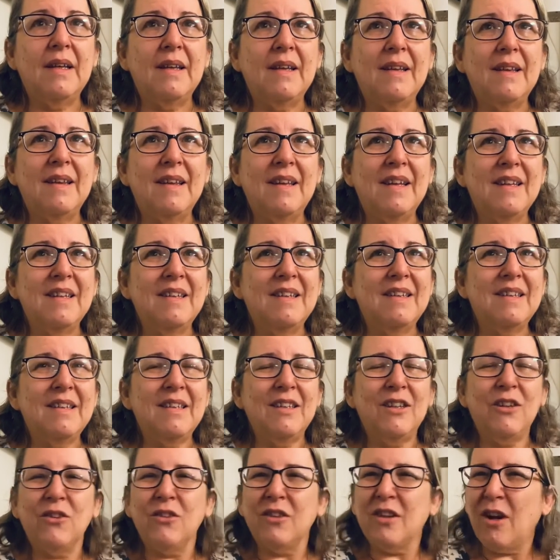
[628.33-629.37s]
then
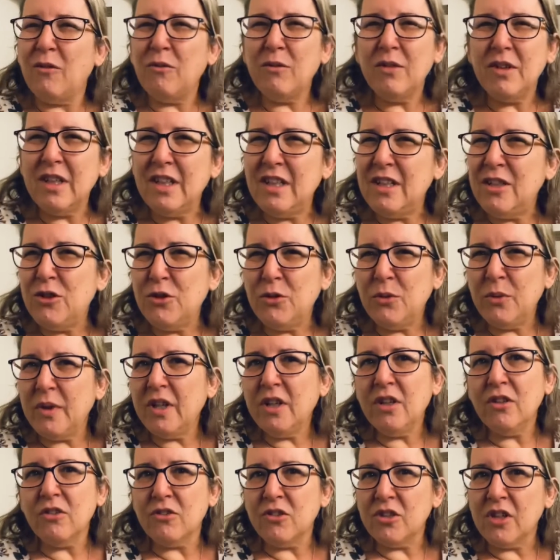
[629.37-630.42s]
you're not really doing
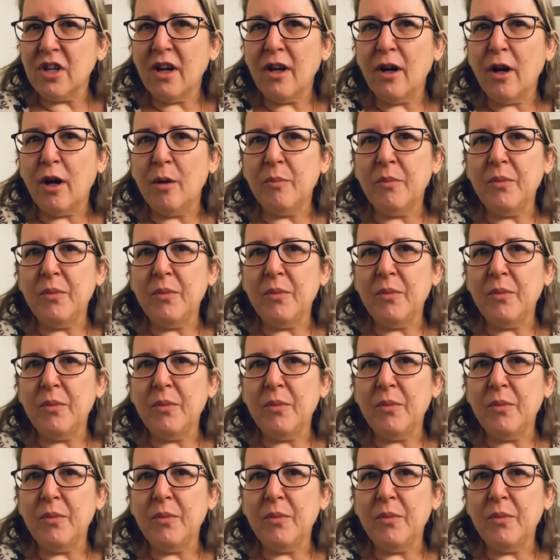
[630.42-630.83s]
your job.